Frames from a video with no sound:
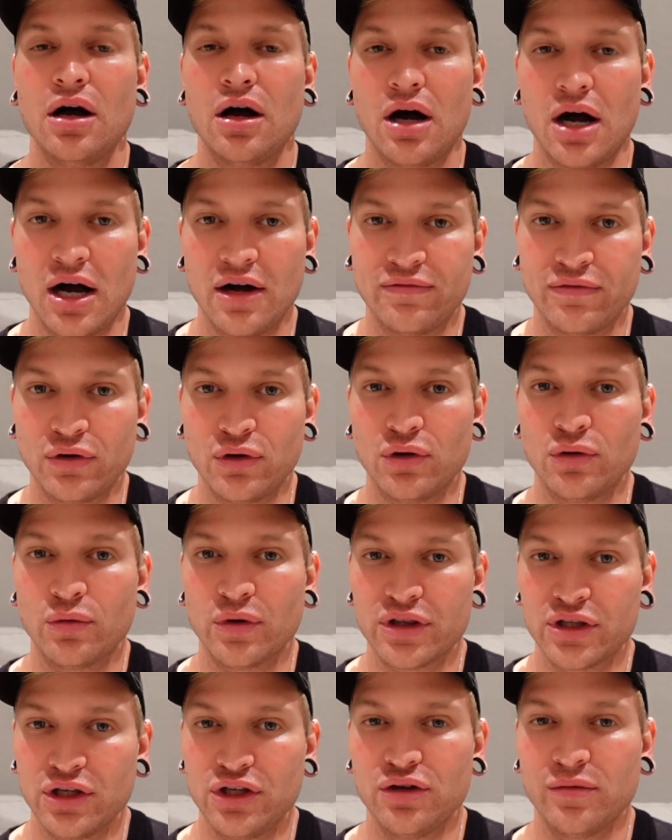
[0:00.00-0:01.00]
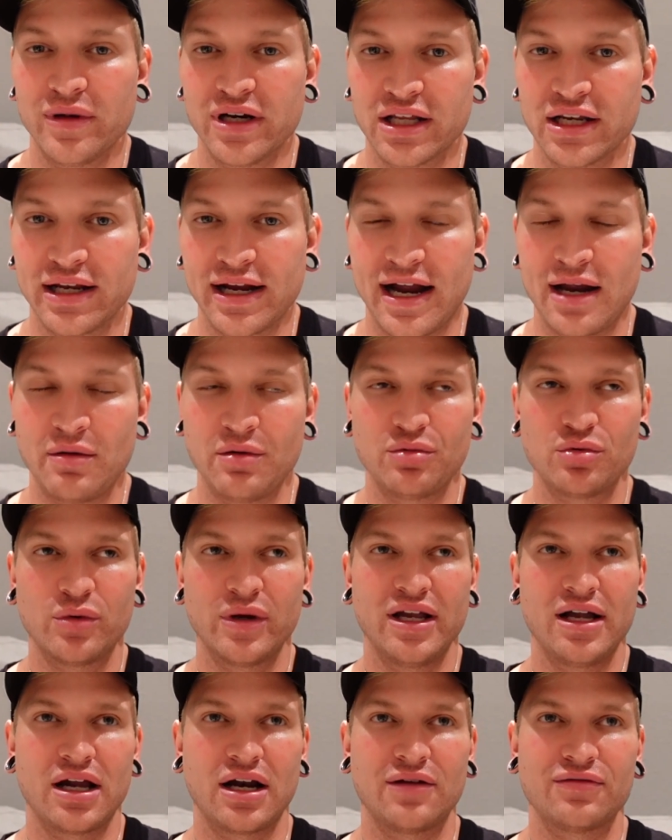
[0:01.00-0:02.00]
awful with the humidity. I remember when we
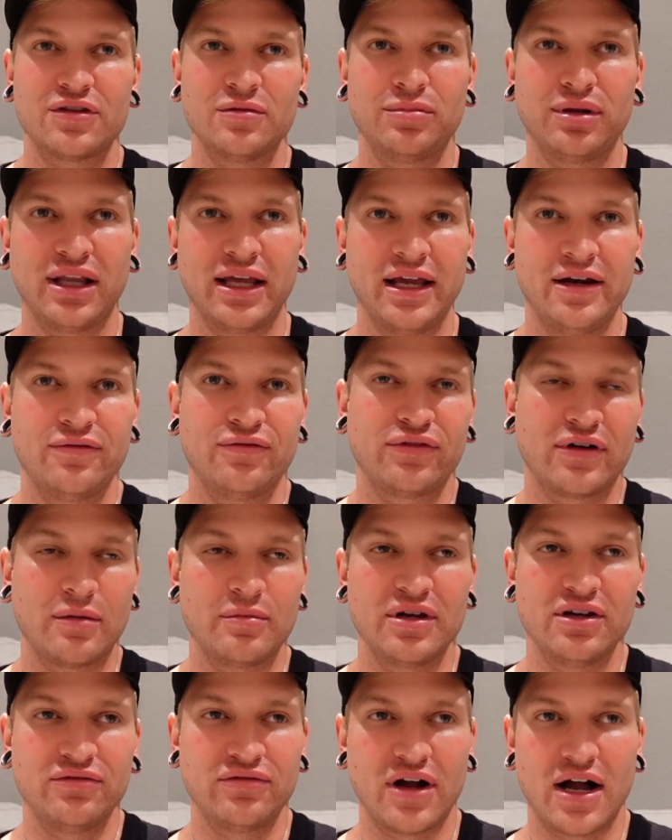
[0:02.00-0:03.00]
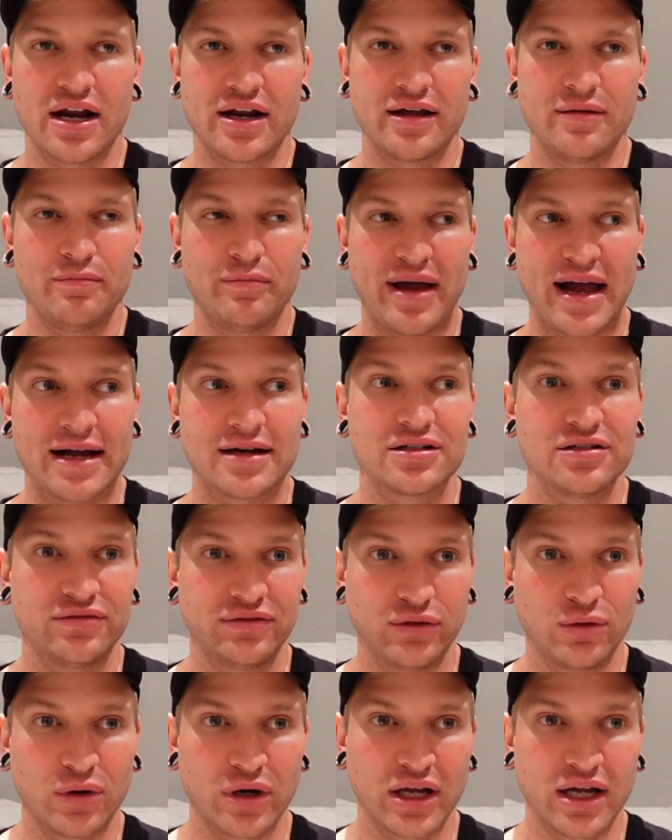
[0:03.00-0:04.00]
got off the plane from Nevada back to
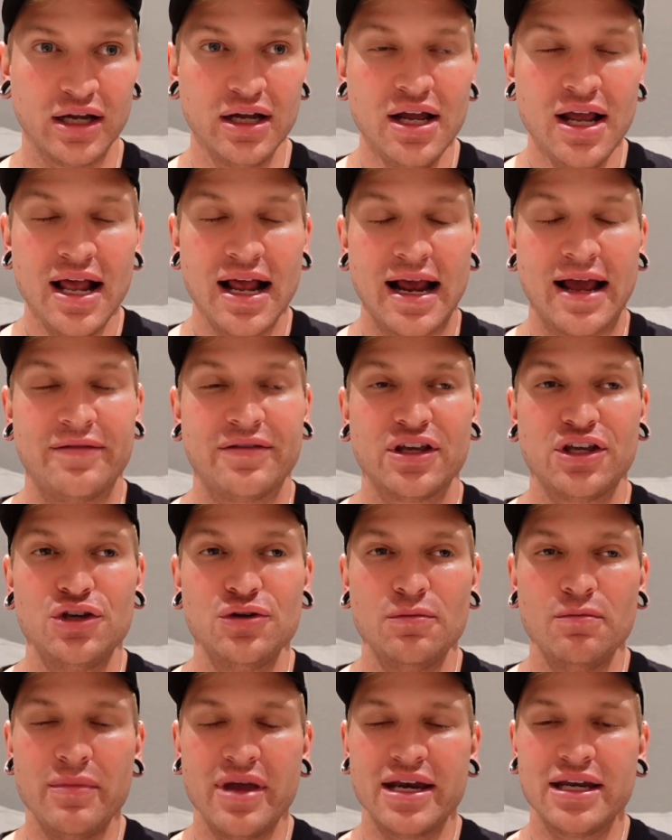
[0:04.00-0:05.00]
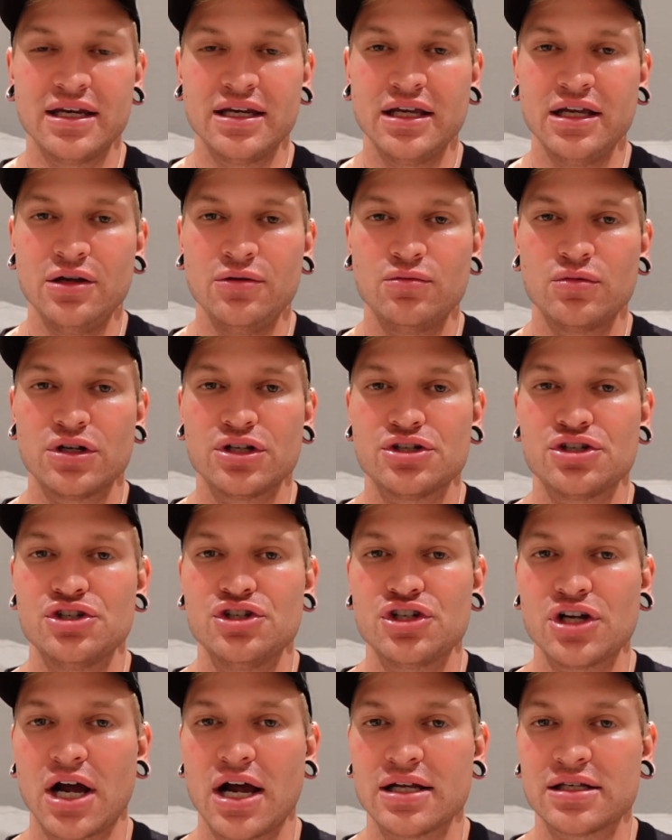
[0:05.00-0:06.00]
Florida and the humidity was
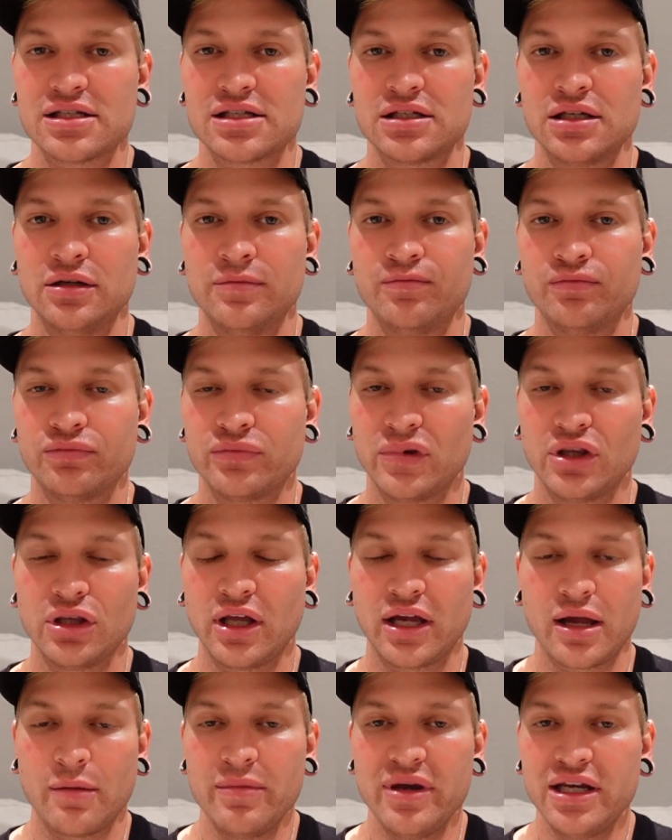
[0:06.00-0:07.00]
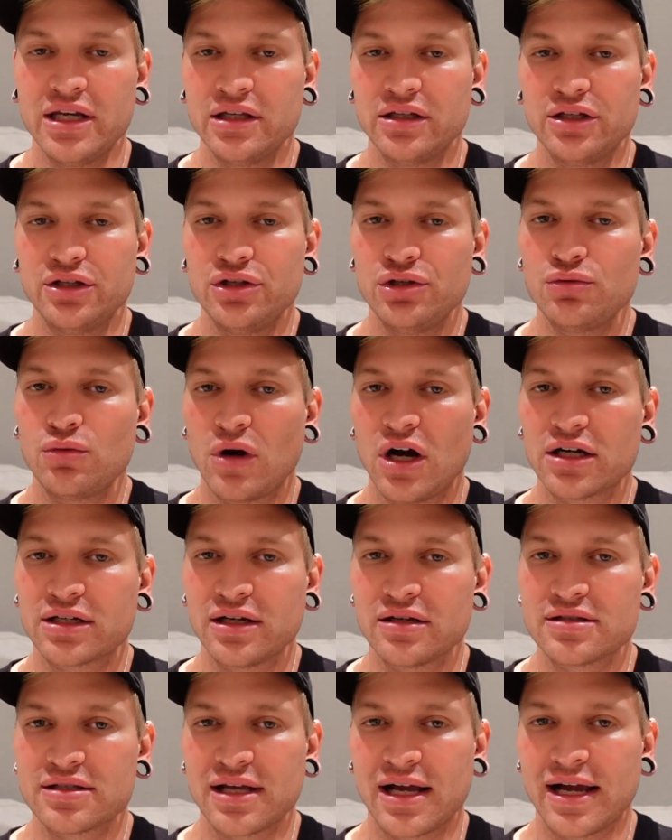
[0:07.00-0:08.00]
just like immediately you walked
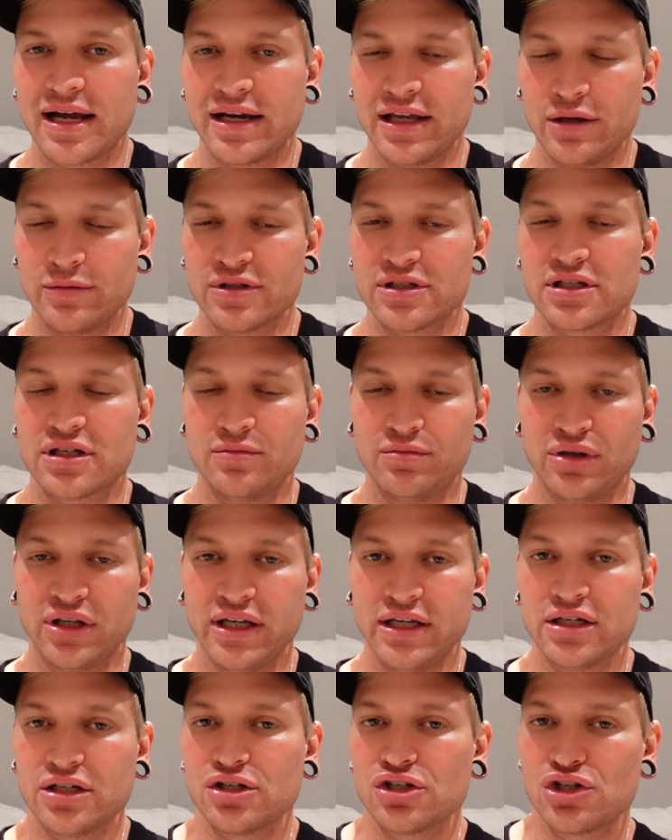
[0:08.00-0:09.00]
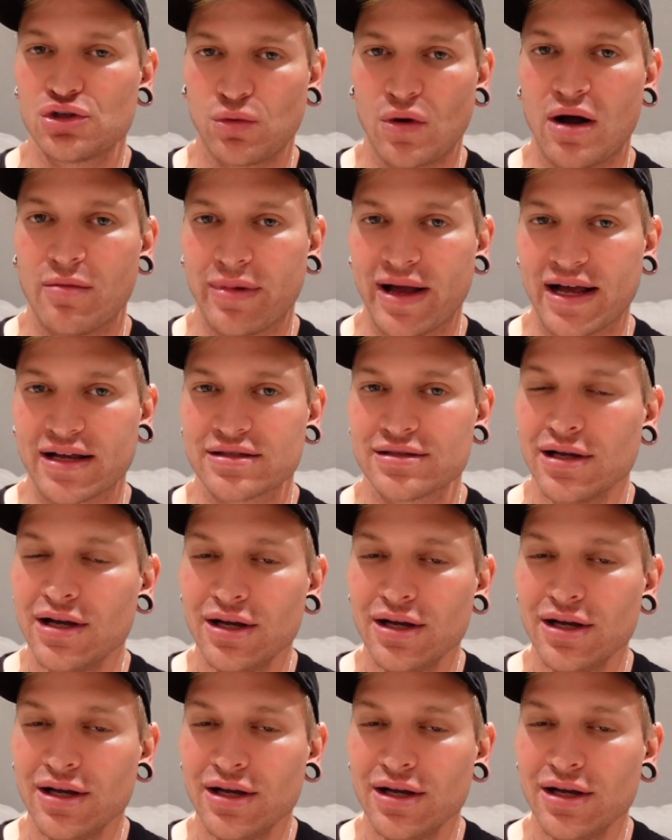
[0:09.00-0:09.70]
outside, it was complete swamp ass.